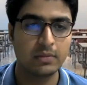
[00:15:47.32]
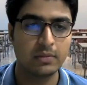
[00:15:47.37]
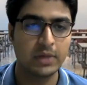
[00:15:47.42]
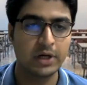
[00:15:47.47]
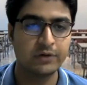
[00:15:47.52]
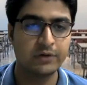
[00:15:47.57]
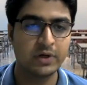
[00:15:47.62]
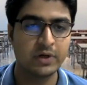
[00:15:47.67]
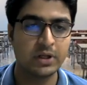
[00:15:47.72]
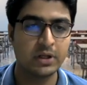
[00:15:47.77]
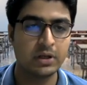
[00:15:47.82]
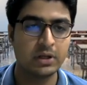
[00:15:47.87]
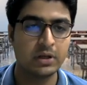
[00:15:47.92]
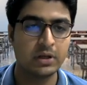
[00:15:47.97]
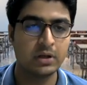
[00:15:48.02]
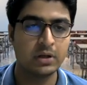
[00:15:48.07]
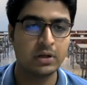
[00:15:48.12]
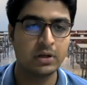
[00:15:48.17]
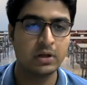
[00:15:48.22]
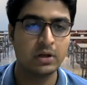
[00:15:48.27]
it
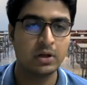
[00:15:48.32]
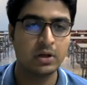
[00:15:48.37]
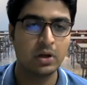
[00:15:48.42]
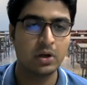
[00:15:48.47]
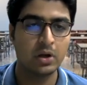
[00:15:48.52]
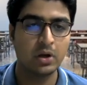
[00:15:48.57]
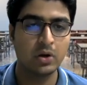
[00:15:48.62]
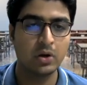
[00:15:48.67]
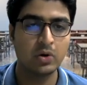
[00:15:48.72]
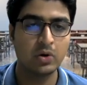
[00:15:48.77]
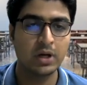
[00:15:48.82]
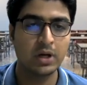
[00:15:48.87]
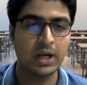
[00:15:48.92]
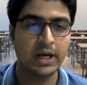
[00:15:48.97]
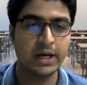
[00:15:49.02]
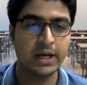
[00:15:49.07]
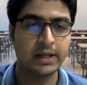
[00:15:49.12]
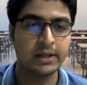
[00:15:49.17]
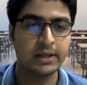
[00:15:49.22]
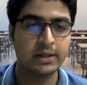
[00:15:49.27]
will look
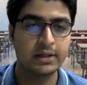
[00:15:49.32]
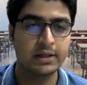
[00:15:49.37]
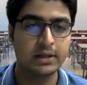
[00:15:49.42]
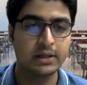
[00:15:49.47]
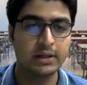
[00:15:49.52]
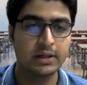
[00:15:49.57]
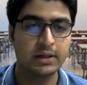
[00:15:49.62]
like,